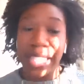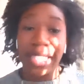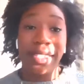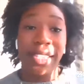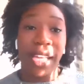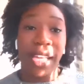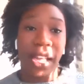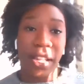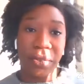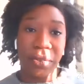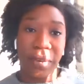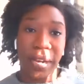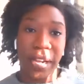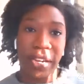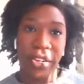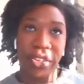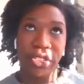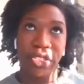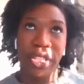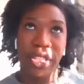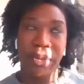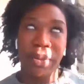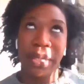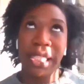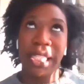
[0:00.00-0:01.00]

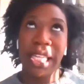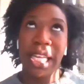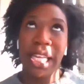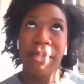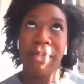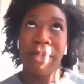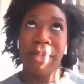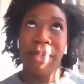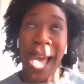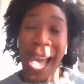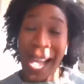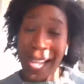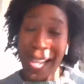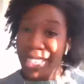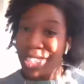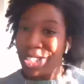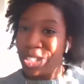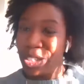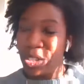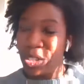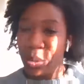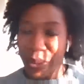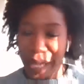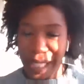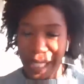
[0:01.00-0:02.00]
accelerators that we did back
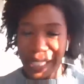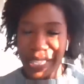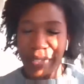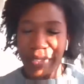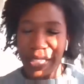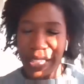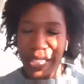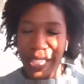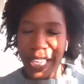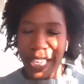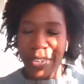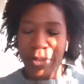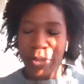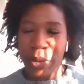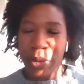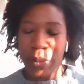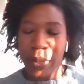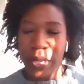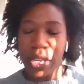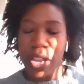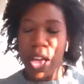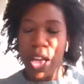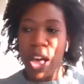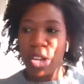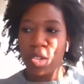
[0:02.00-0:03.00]
in 2017
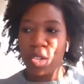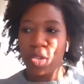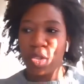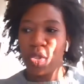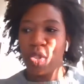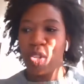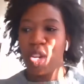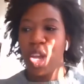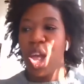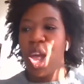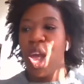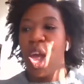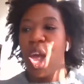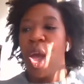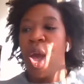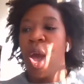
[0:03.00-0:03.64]
when we launched